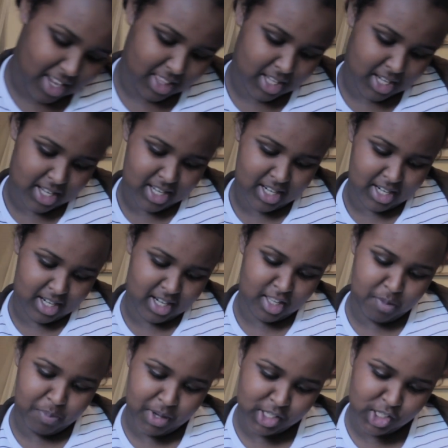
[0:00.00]
And then
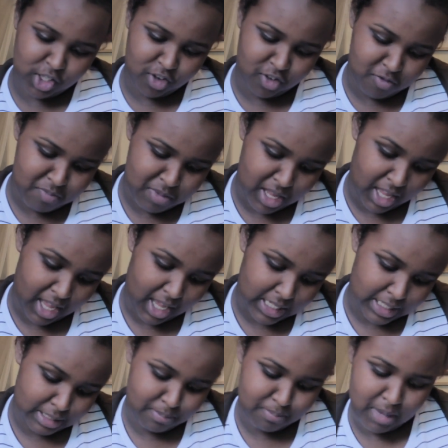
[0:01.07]
another picture of me
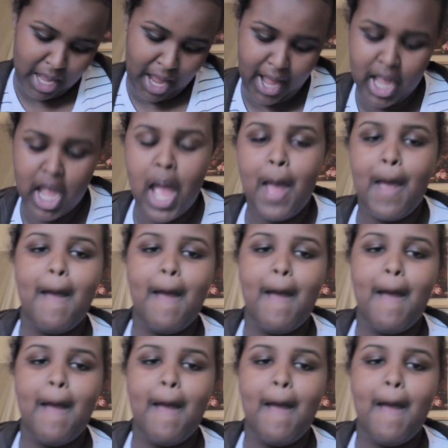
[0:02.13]
and my